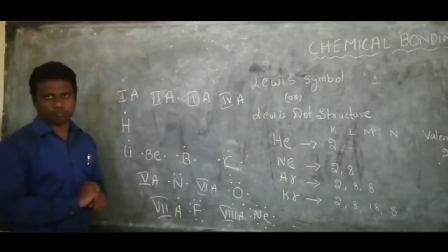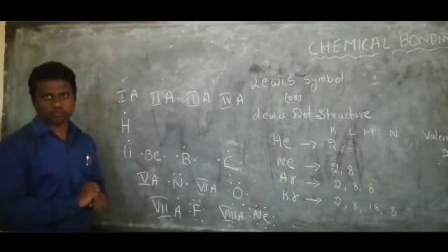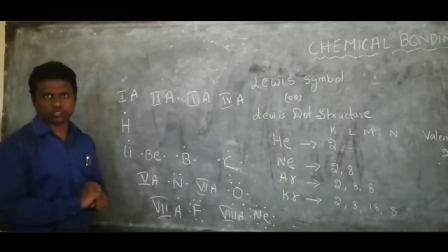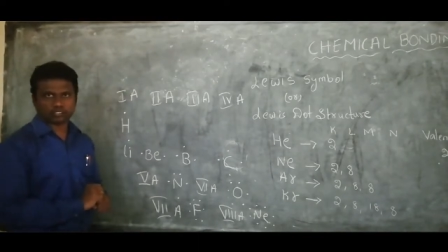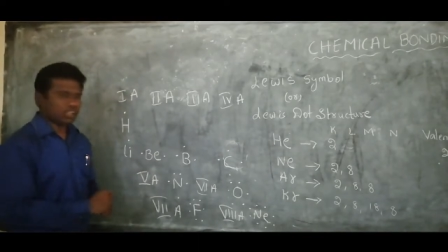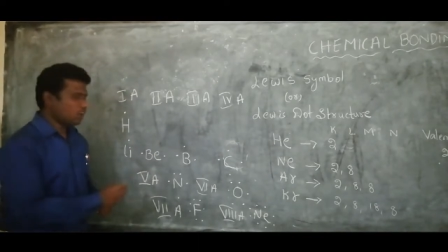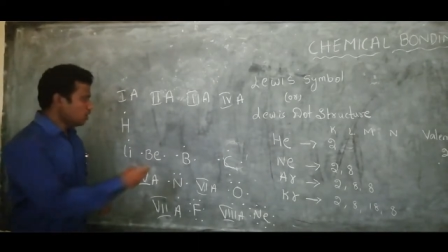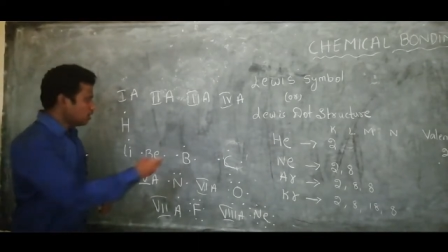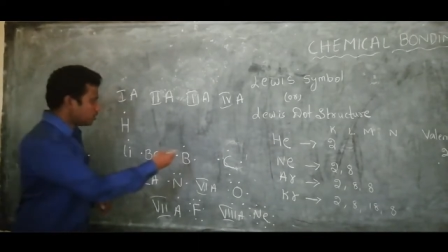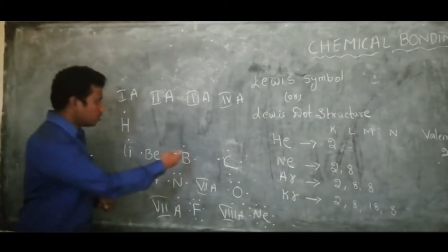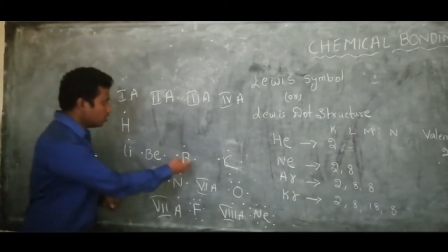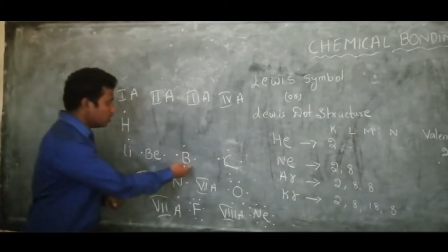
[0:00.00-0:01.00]
atoms
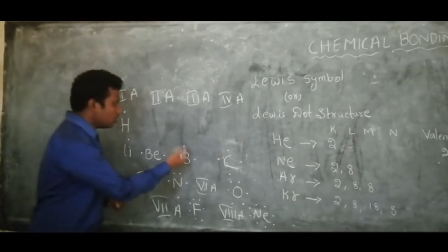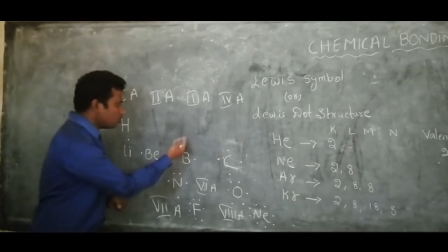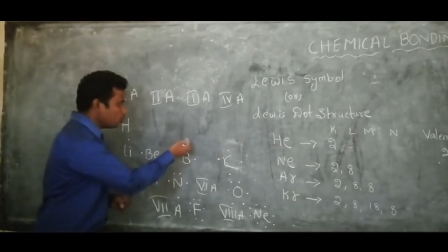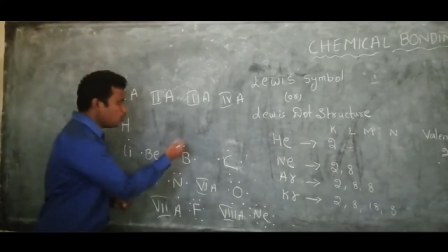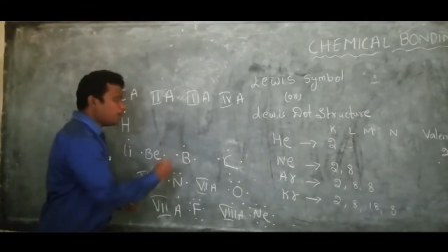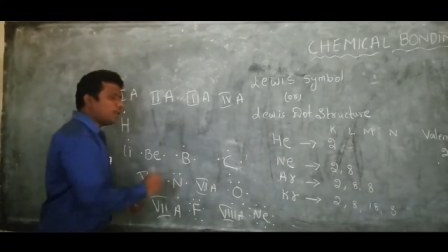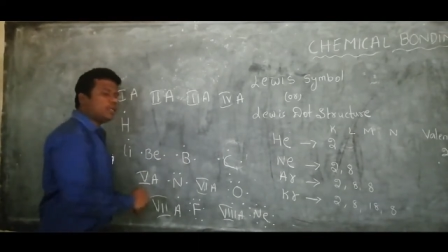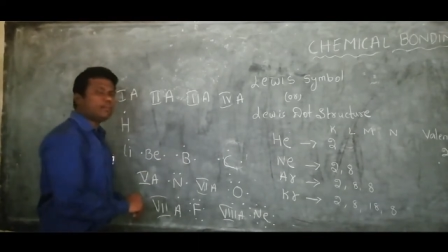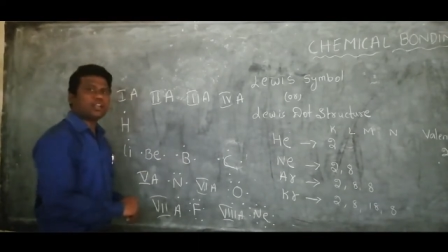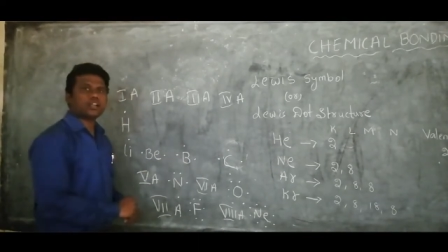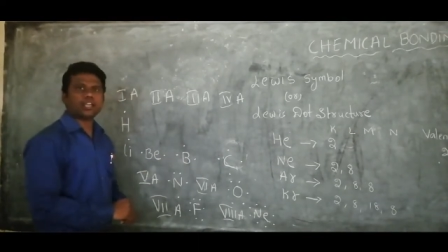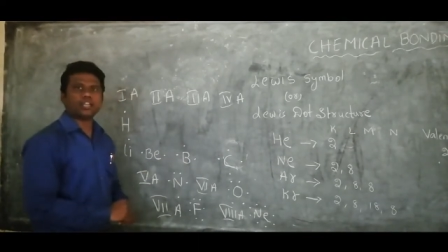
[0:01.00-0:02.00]
third group
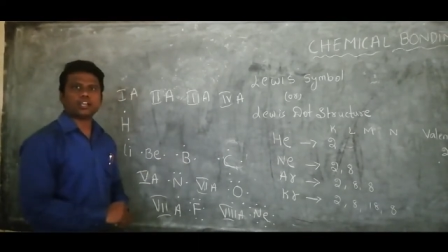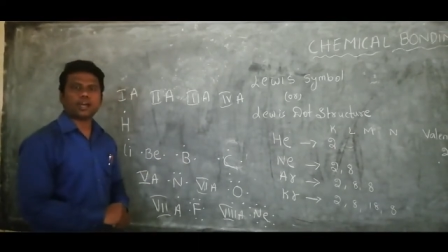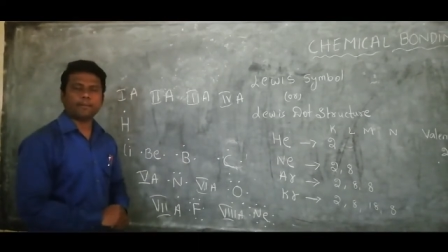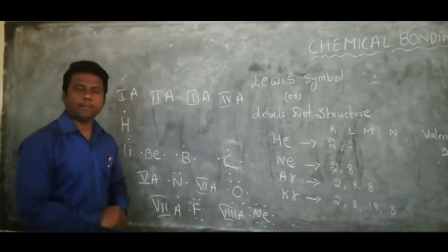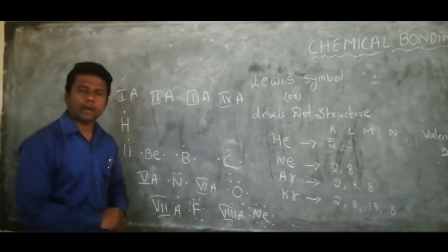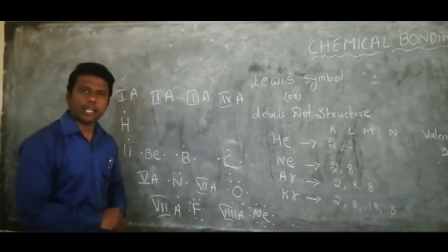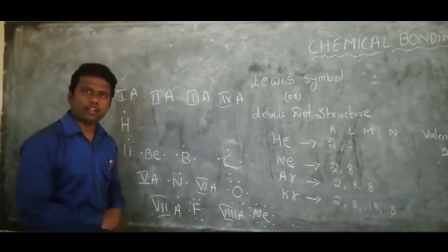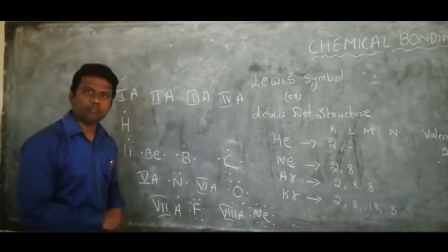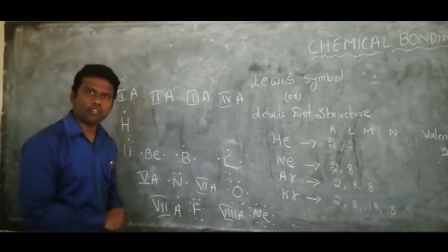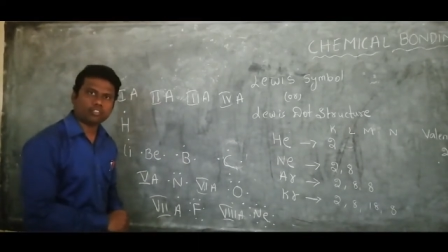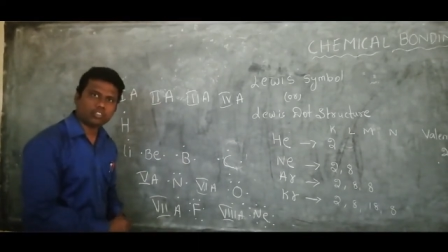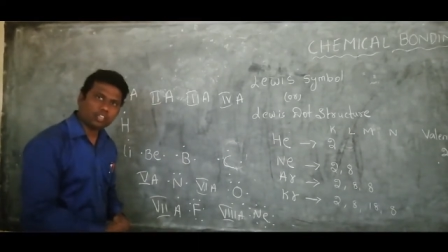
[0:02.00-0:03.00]
element can combine
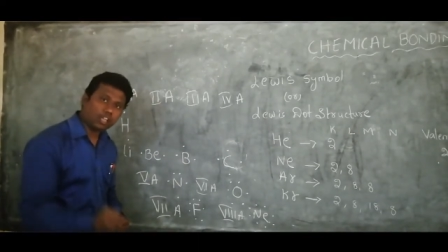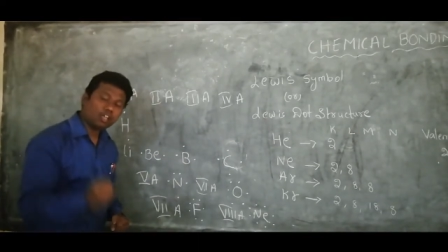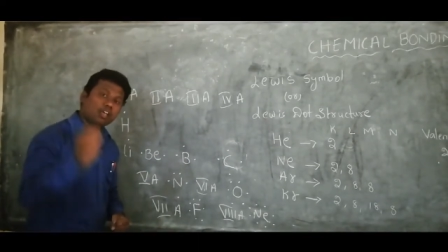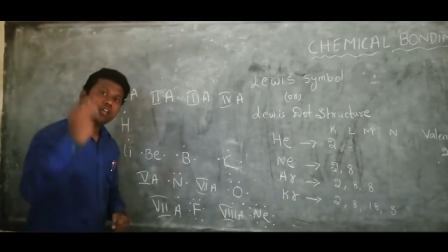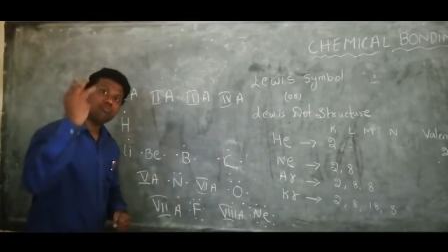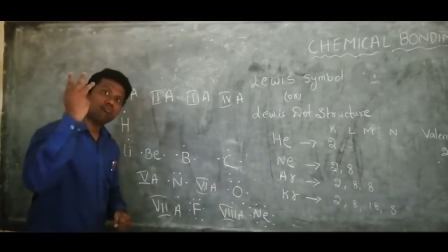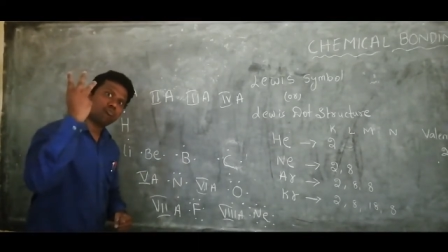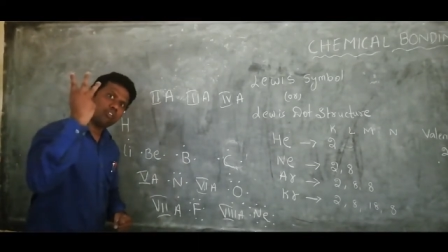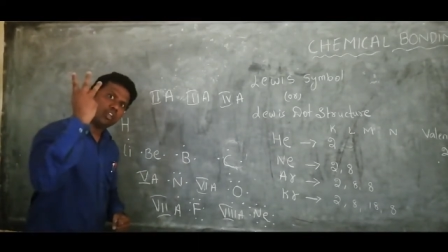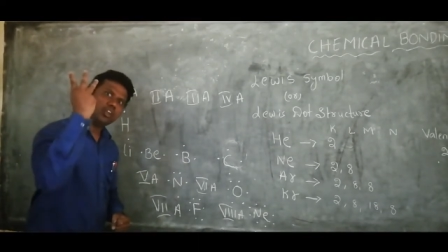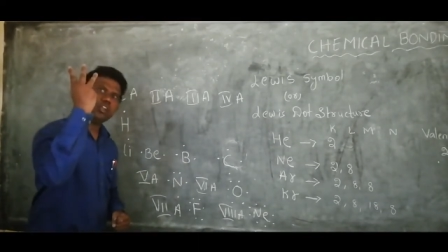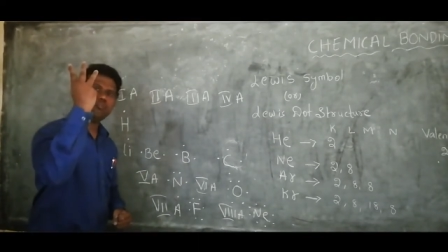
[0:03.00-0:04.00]
with
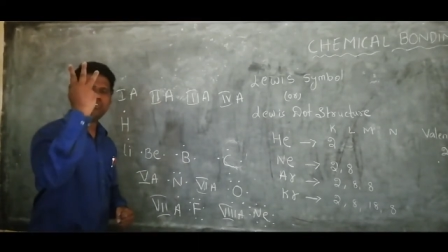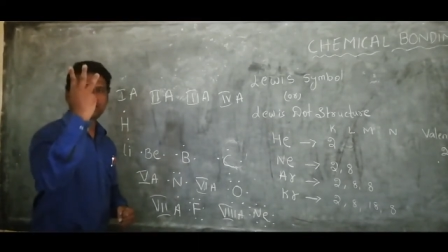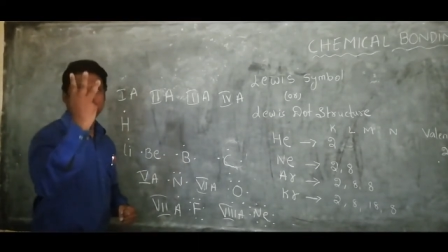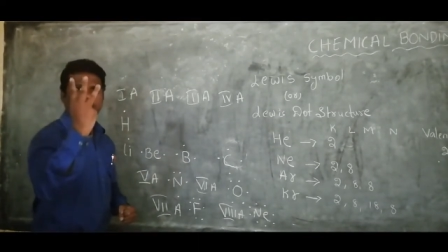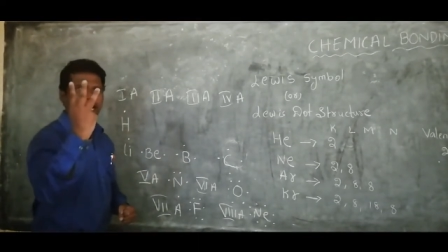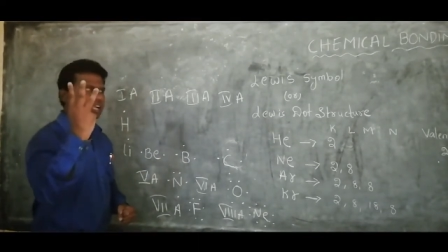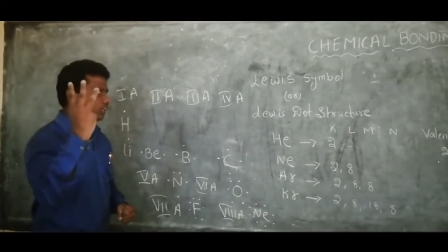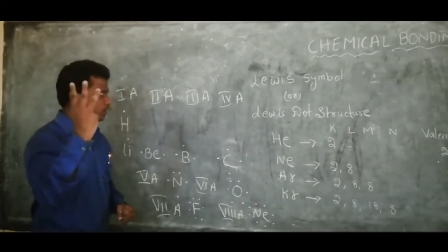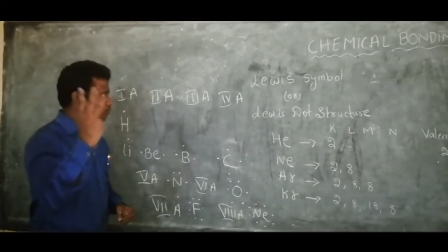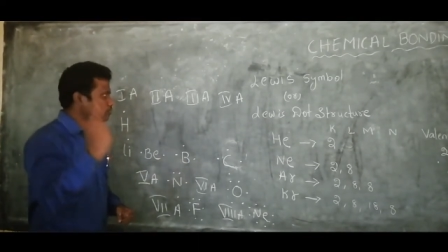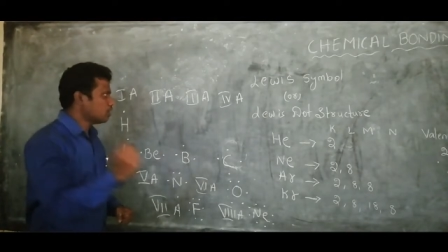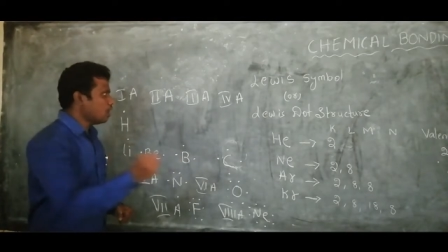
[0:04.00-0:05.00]
three different
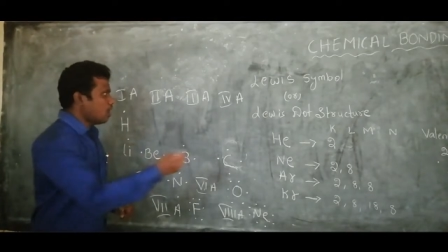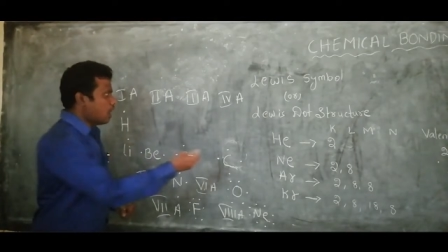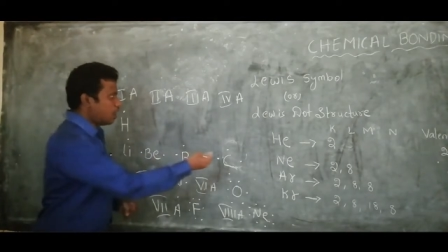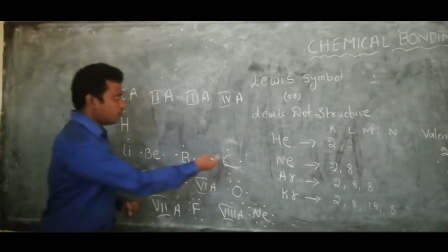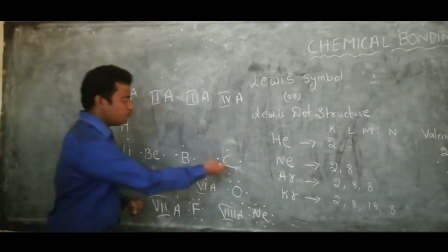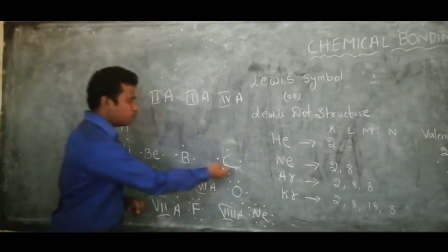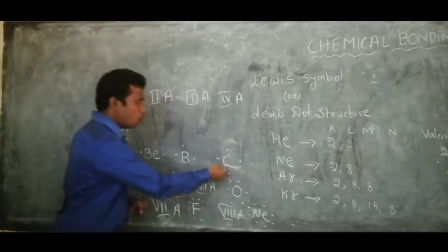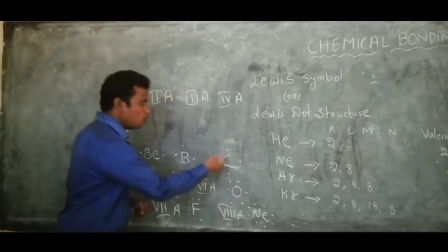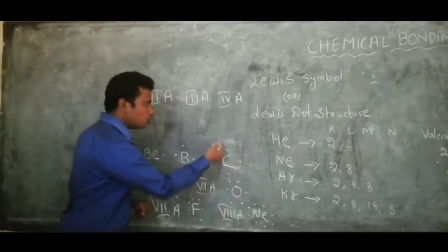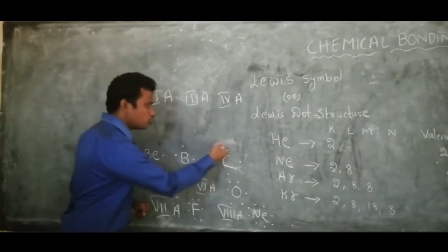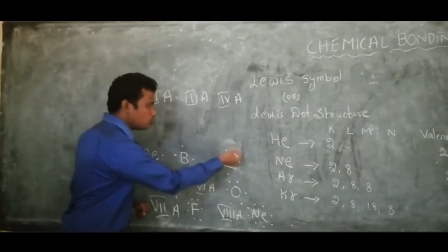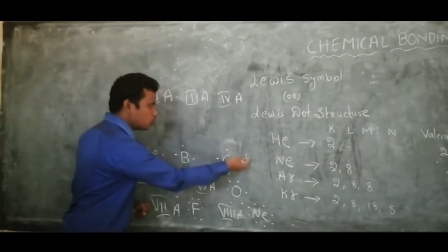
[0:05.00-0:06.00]
atoms and
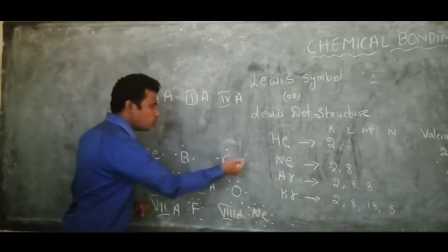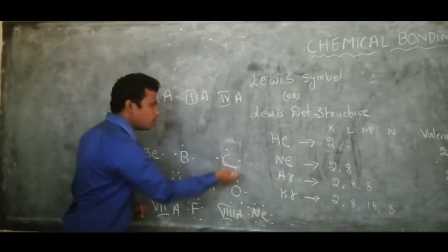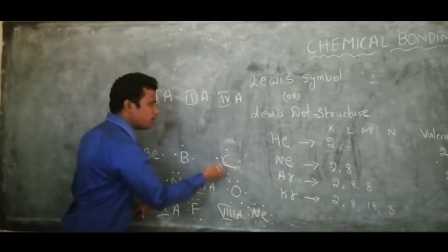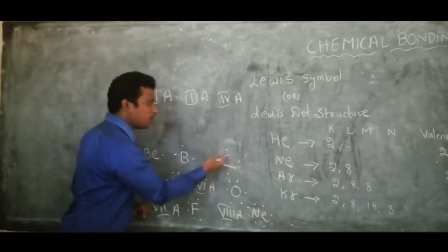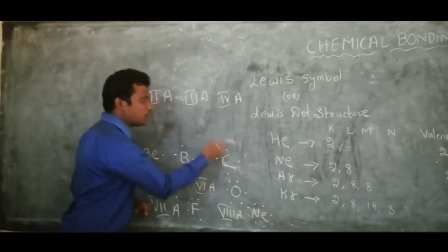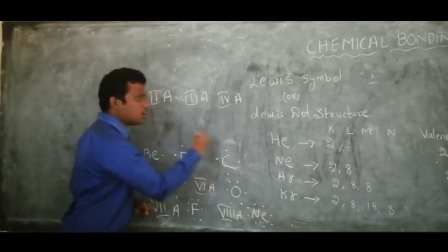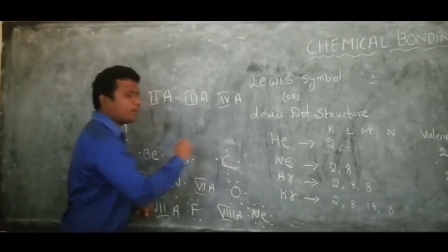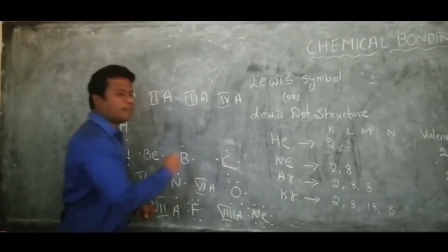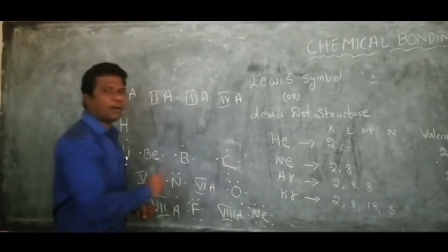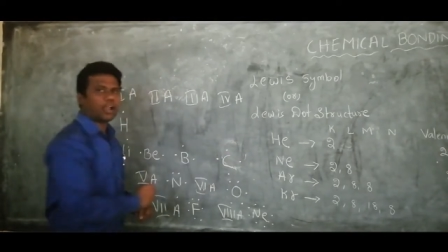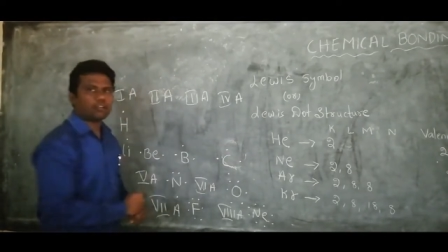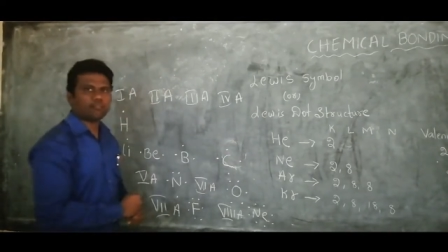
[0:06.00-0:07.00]
fourth group can
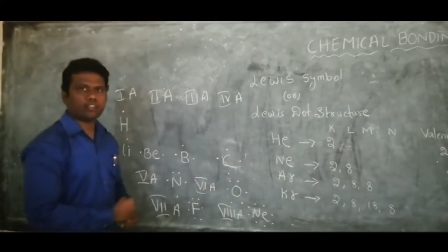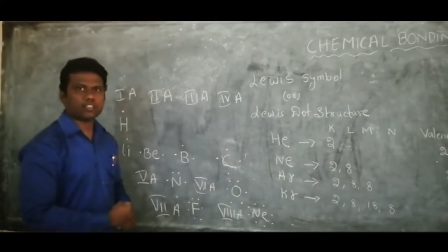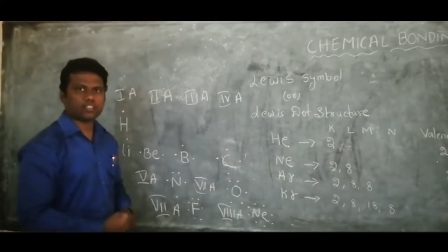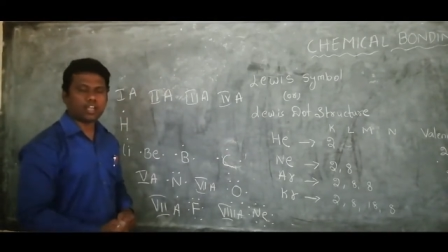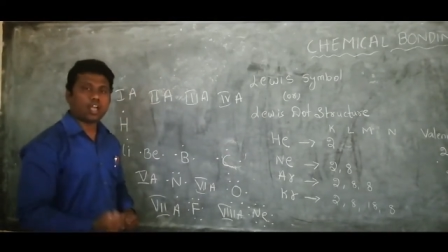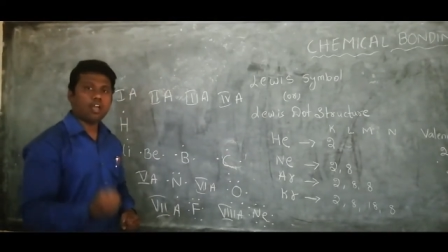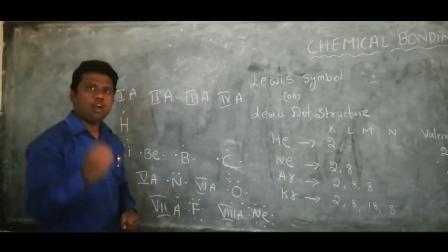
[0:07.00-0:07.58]
combine with